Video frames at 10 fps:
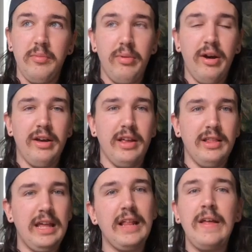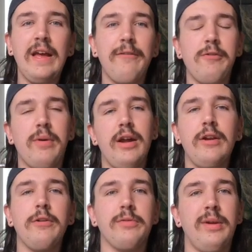But lately, everyone I
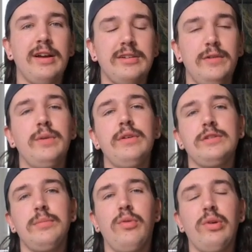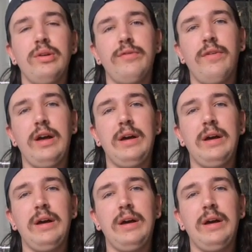know has been actually really supportive.